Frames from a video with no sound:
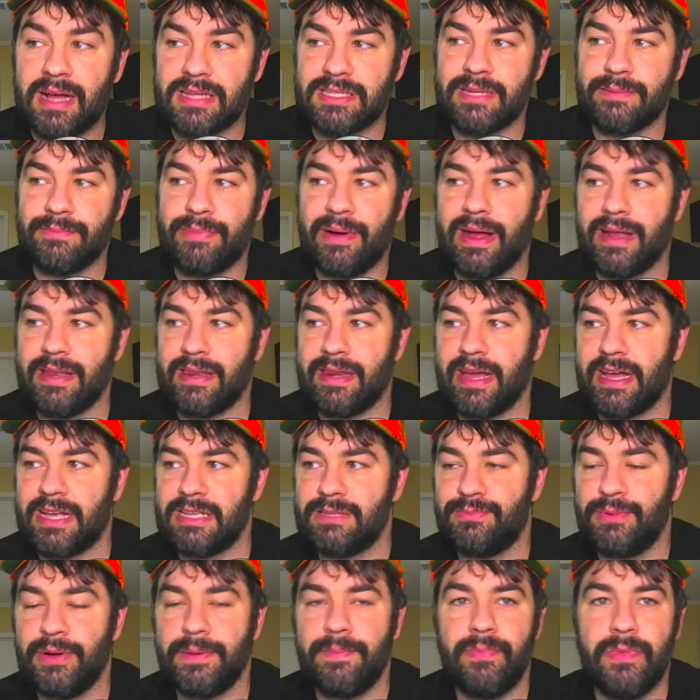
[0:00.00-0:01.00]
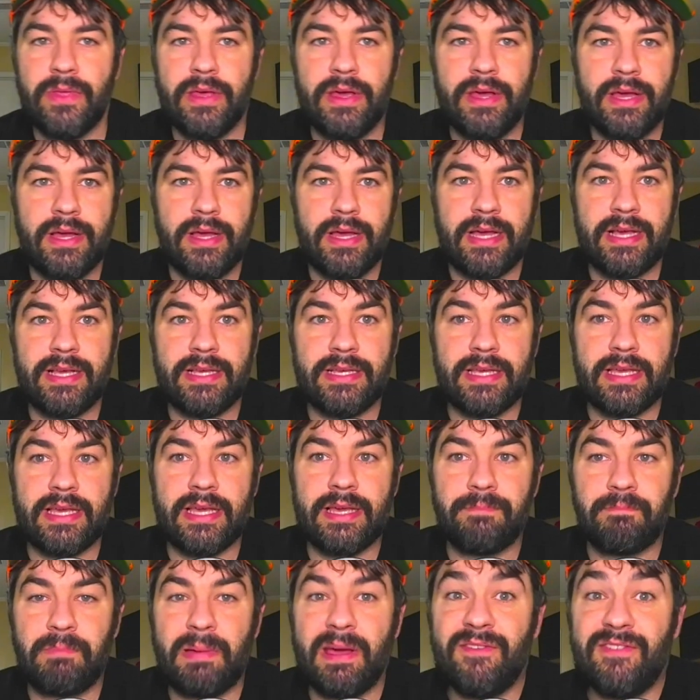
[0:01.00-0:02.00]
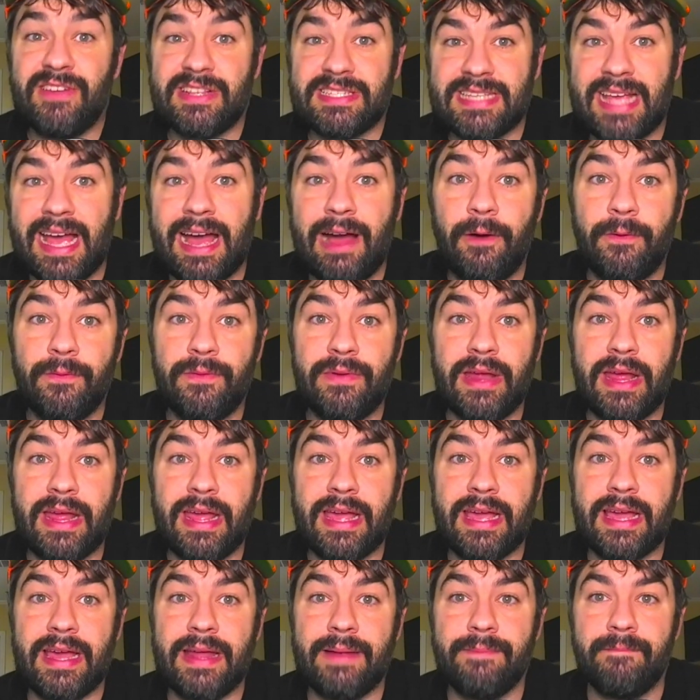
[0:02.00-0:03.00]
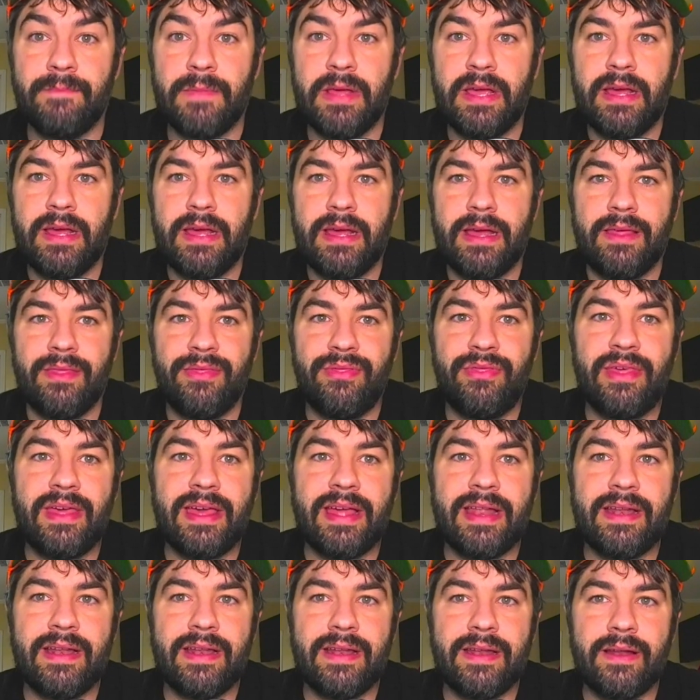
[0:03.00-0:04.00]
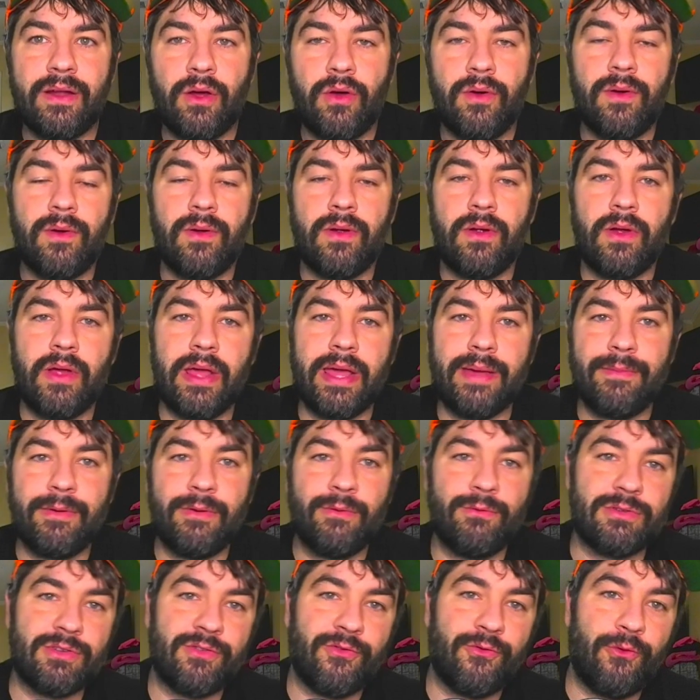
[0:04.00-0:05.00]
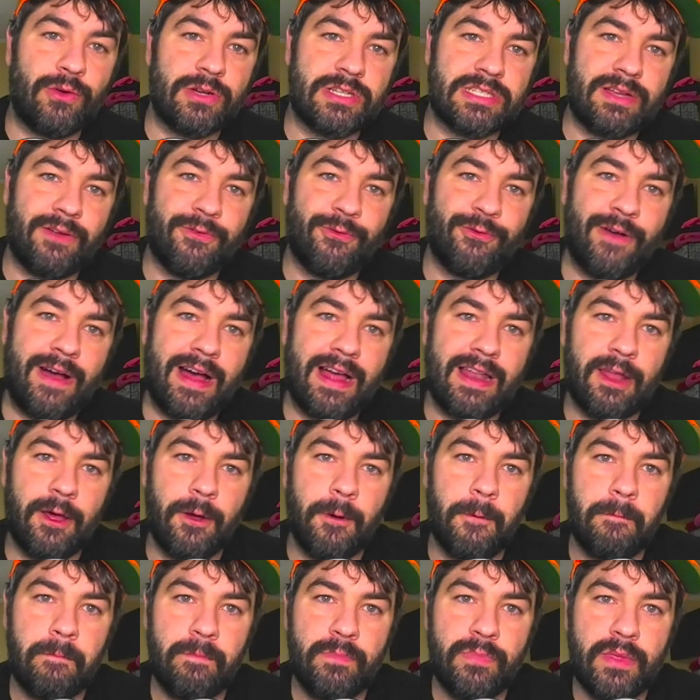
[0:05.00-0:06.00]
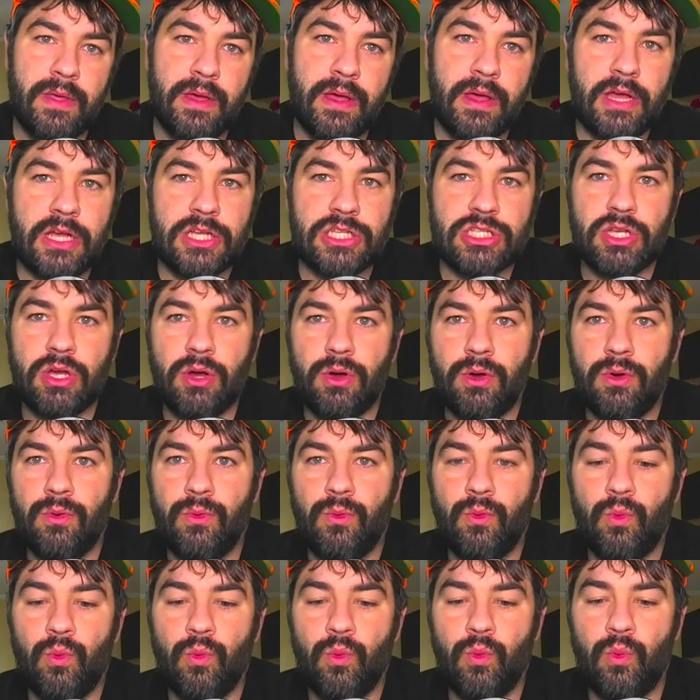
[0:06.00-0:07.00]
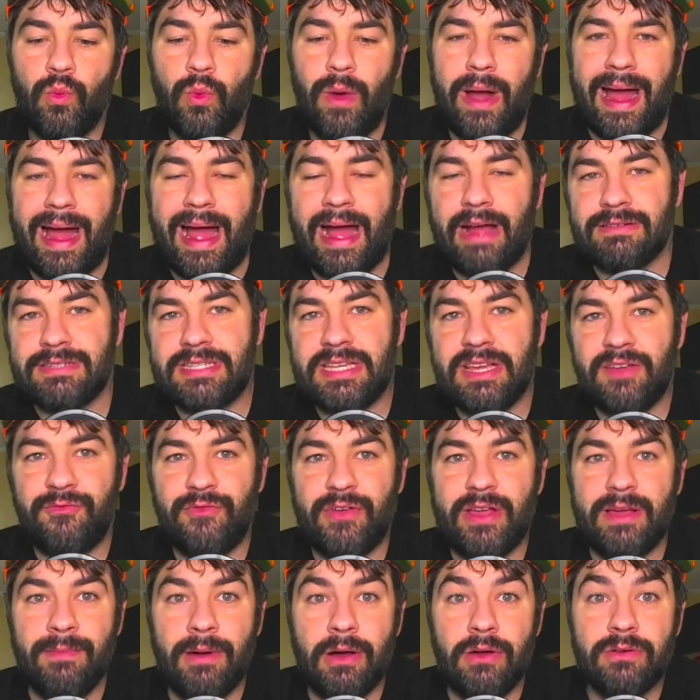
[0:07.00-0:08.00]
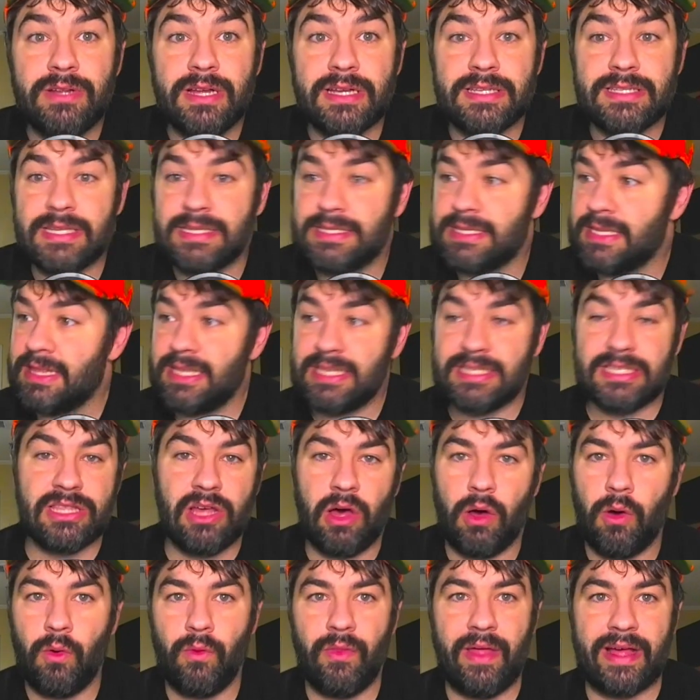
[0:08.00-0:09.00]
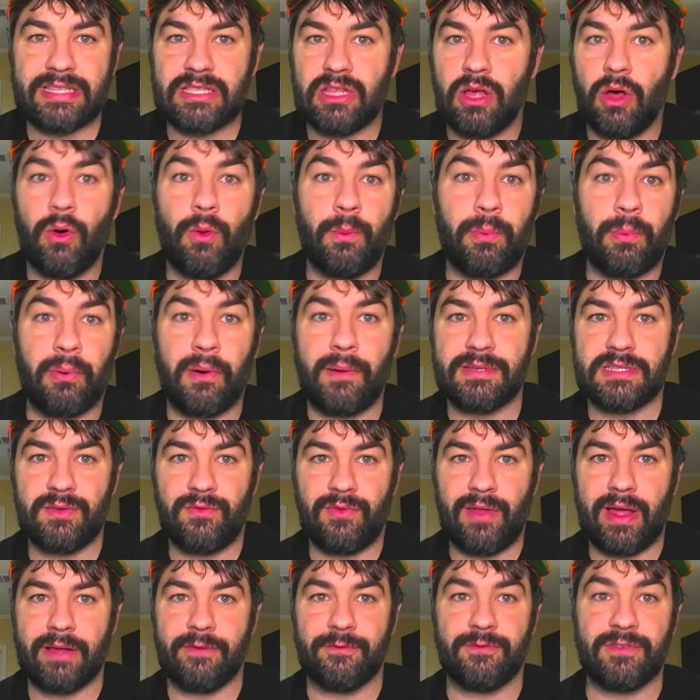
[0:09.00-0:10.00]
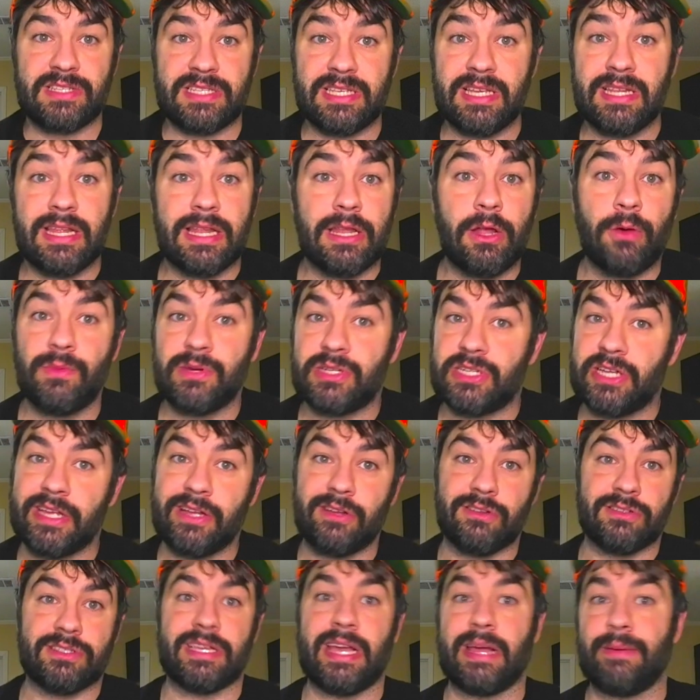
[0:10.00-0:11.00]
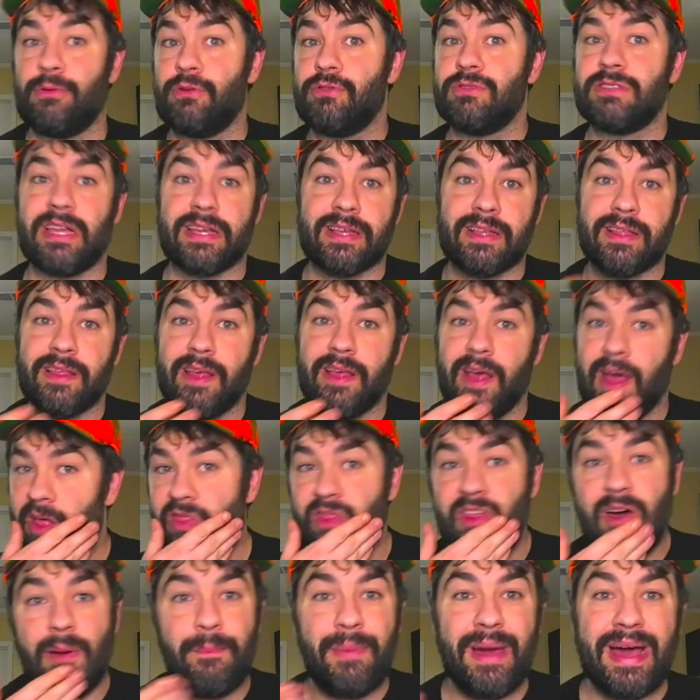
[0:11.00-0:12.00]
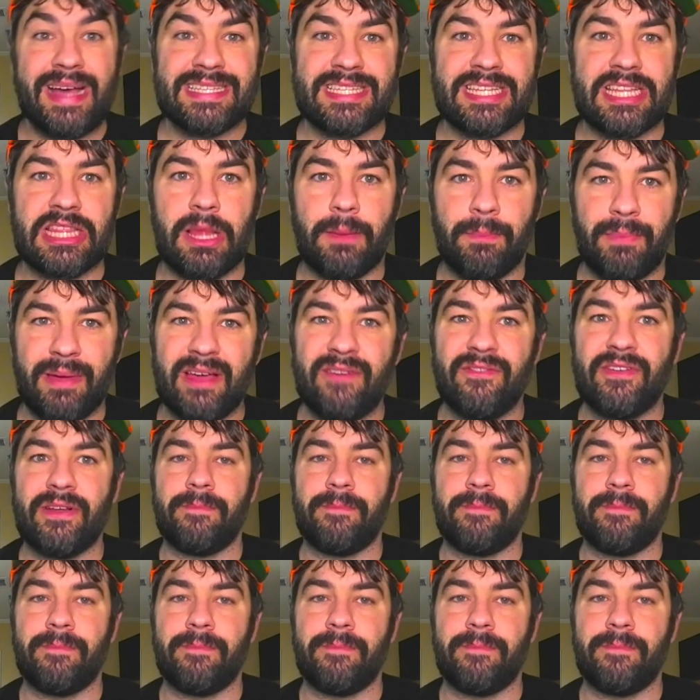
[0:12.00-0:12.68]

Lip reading: podcast, but he pivots out, and then Emmett was forced to follow. So how Teofimo does this, and that's the whole premise of like Vasyl Lomachenko's game, who's like the best at the pivot.